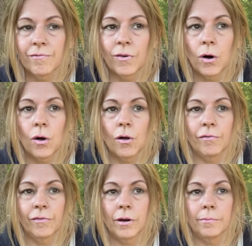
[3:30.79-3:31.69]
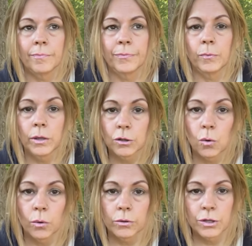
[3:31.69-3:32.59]
fall from one
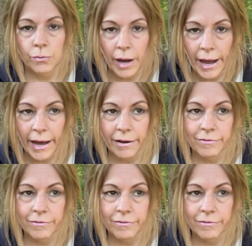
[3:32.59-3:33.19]
quarter to a half.